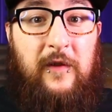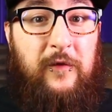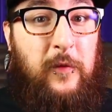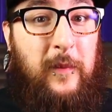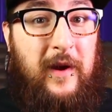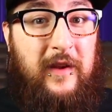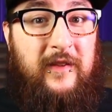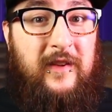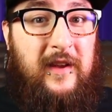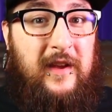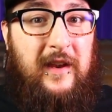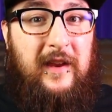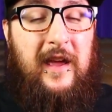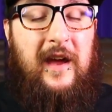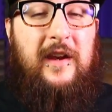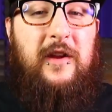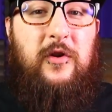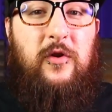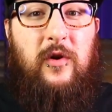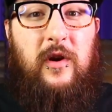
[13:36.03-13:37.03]
And for my second
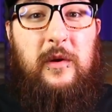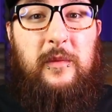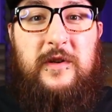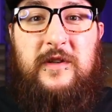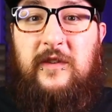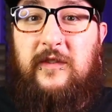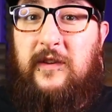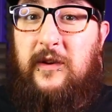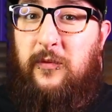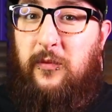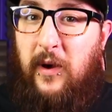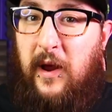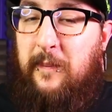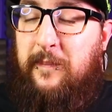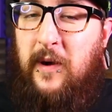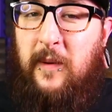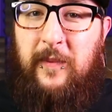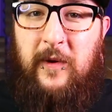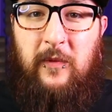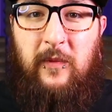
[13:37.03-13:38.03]
category, which is the
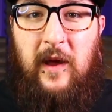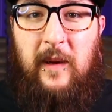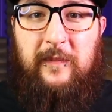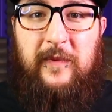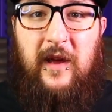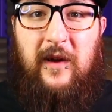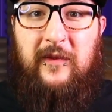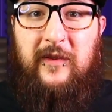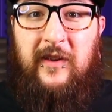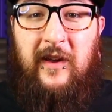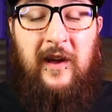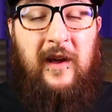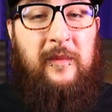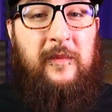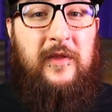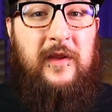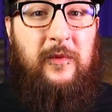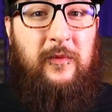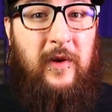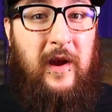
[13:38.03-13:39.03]
ramp up and ramp down
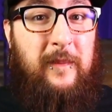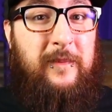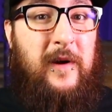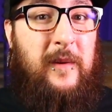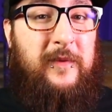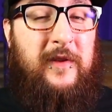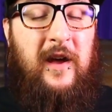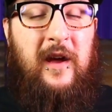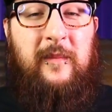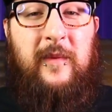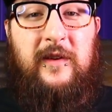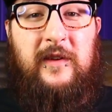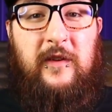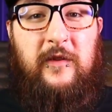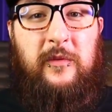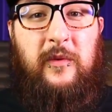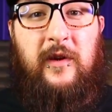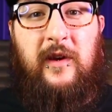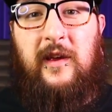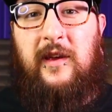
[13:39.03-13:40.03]
time, the ramp up time on
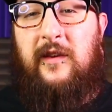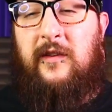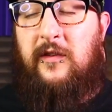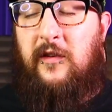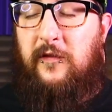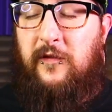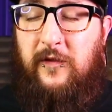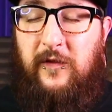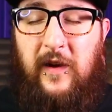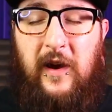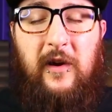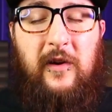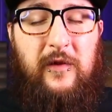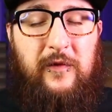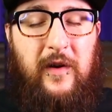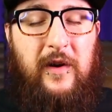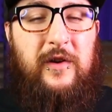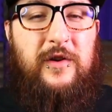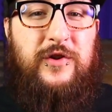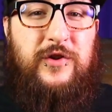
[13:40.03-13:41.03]
this one is very,
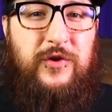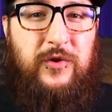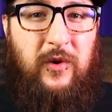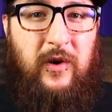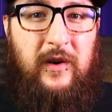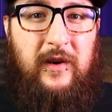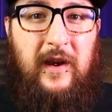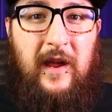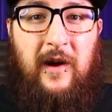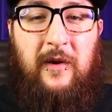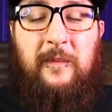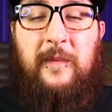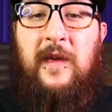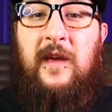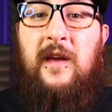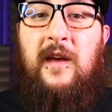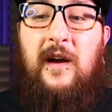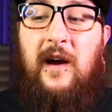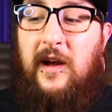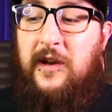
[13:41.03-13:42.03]
very short. Now,
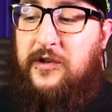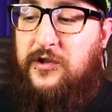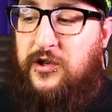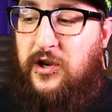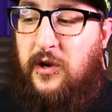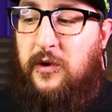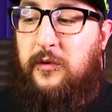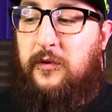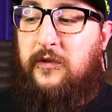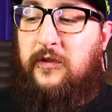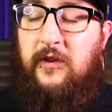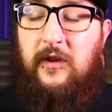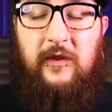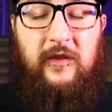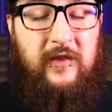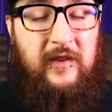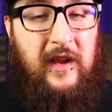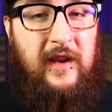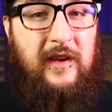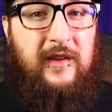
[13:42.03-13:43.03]
I chose
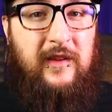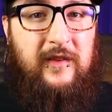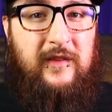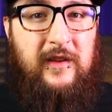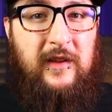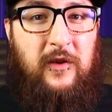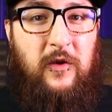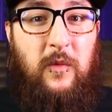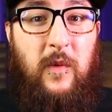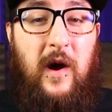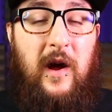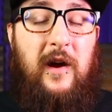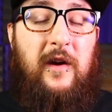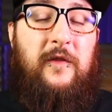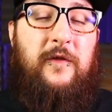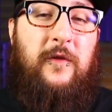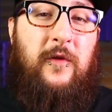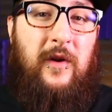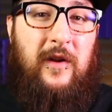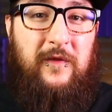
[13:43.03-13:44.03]
stainless steel
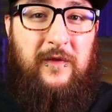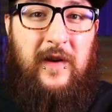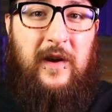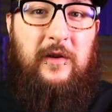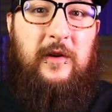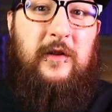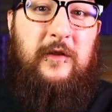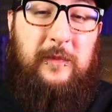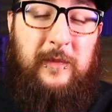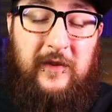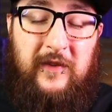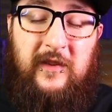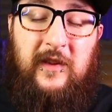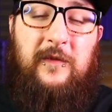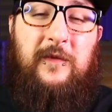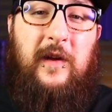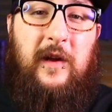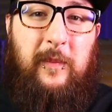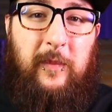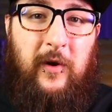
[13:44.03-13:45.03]
wire for a very
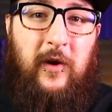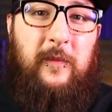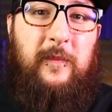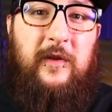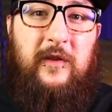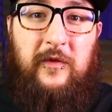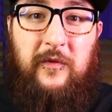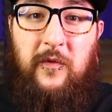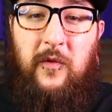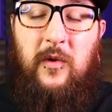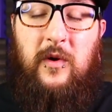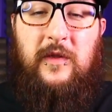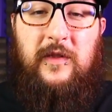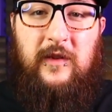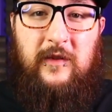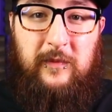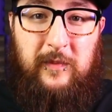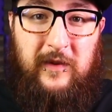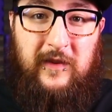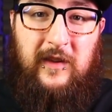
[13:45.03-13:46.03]
specific purpose for
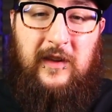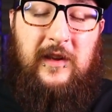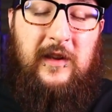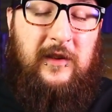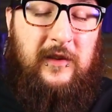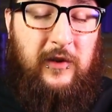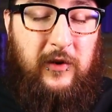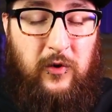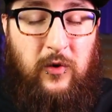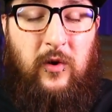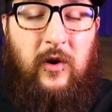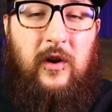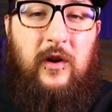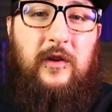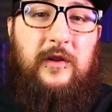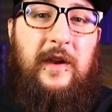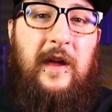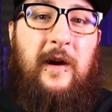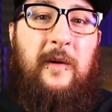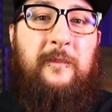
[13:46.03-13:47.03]
this particular
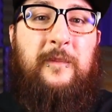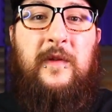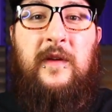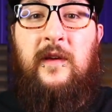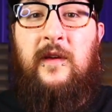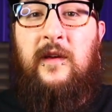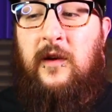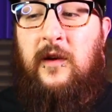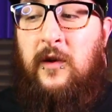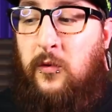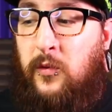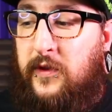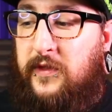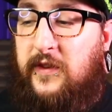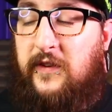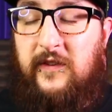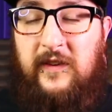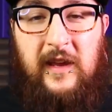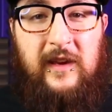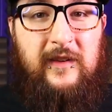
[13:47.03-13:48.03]
coil. Now, with
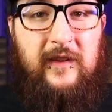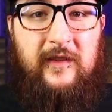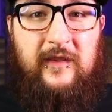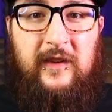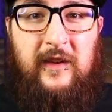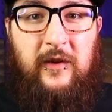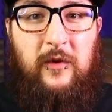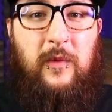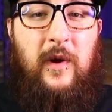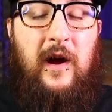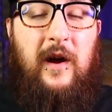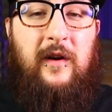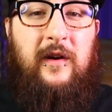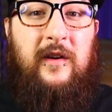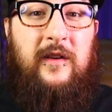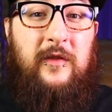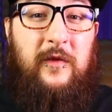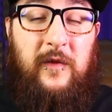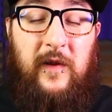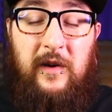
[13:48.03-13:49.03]
the stainless steel wire,
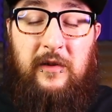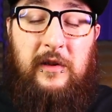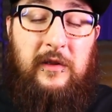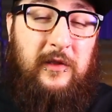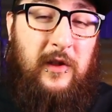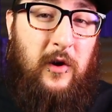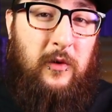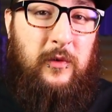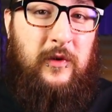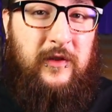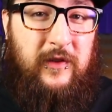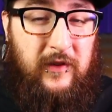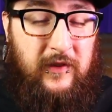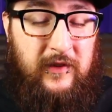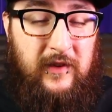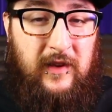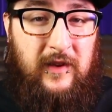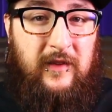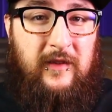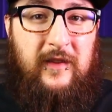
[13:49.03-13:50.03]
it's very low
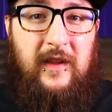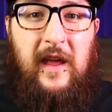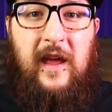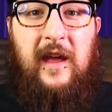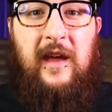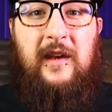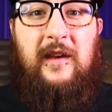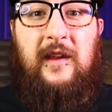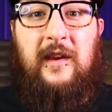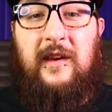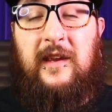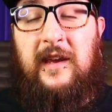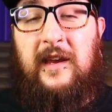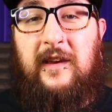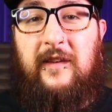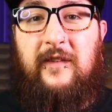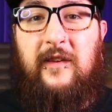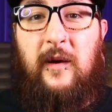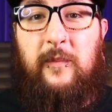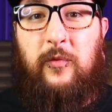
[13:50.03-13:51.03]
resistance and it
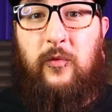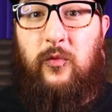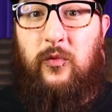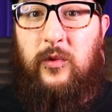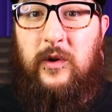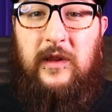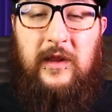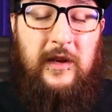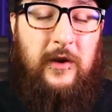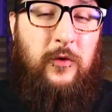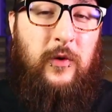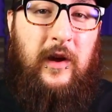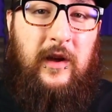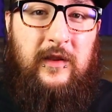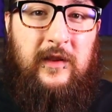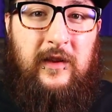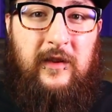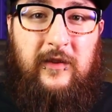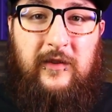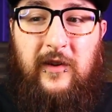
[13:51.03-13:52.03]
heats up really
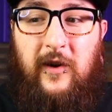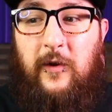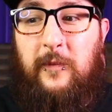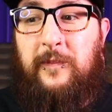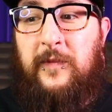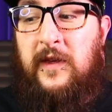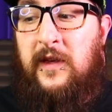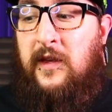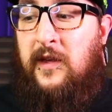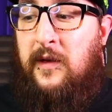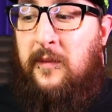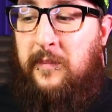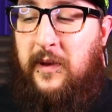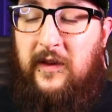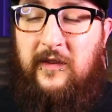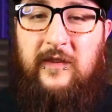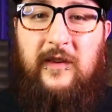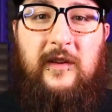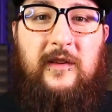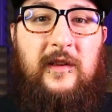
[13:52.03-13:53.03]
quickly. So
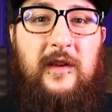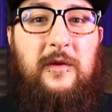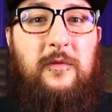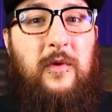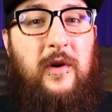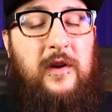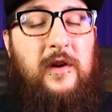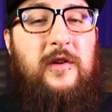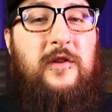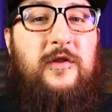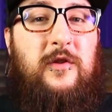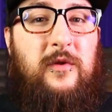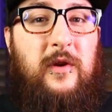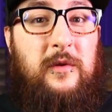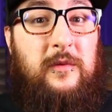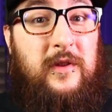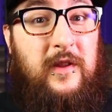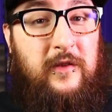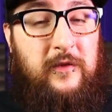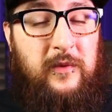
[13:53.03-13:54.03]
basically what you're
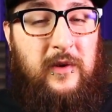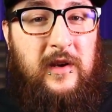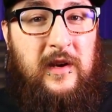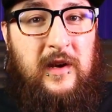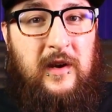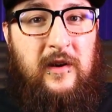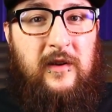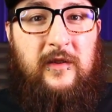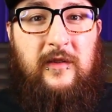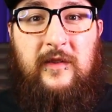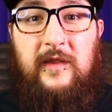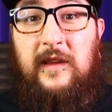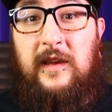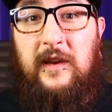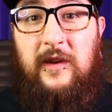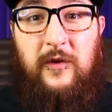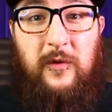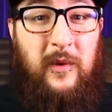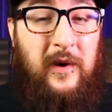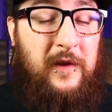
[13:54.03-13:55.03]
doing with this one here is
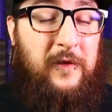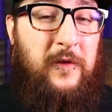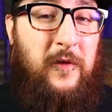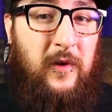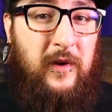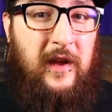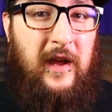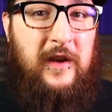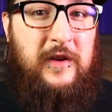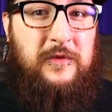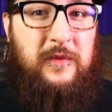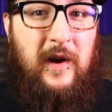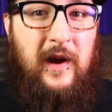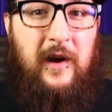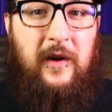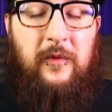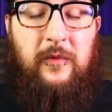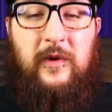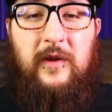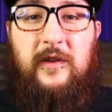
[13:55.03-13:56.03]
the 24 gauge
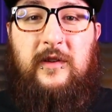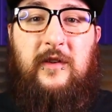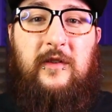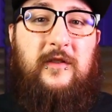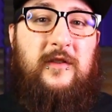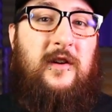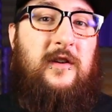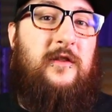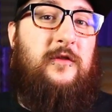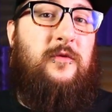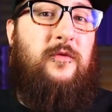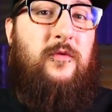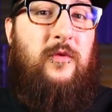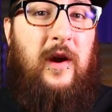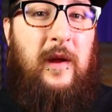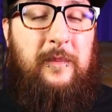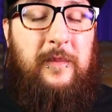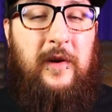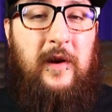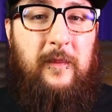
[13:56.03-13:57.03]
wire really just starts
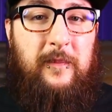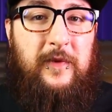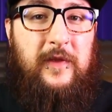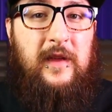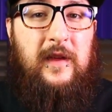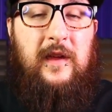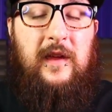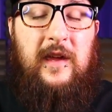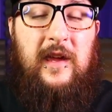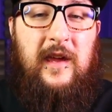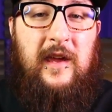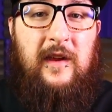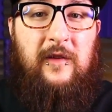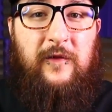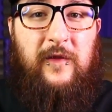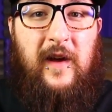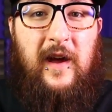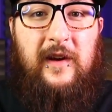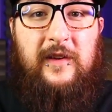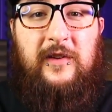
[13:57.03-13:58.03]
ramping up the heat
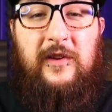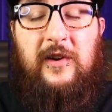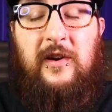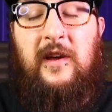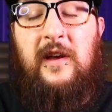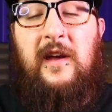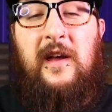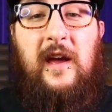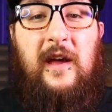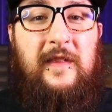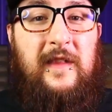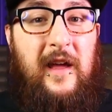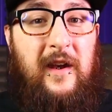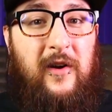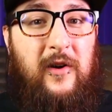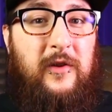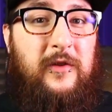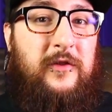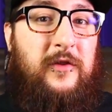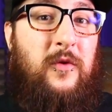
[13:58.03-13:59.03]
factor and that
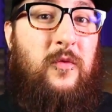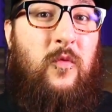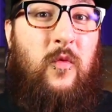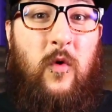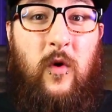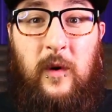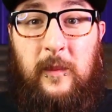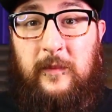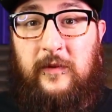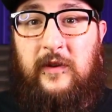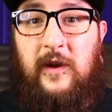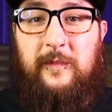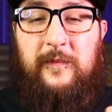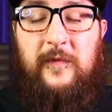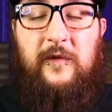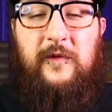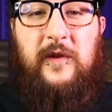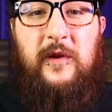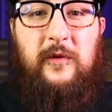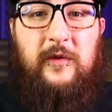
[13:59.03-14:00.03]
also warms up
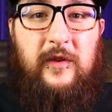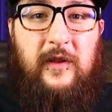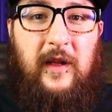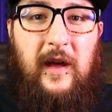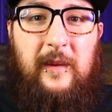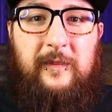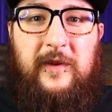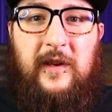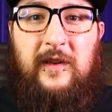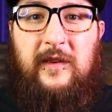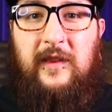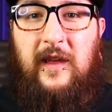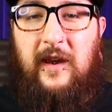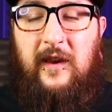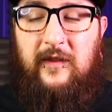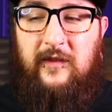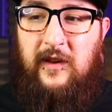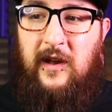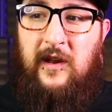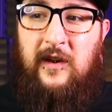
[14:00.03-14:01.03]
the fuse clapton that
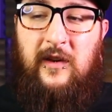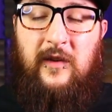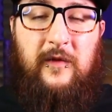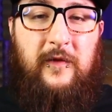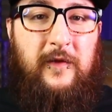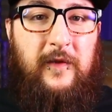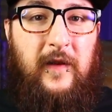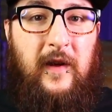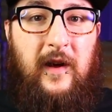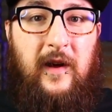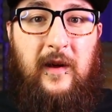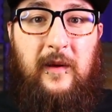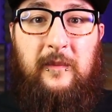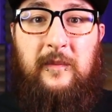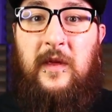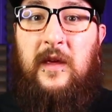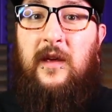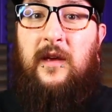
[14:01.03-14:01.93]
it's kind of uh,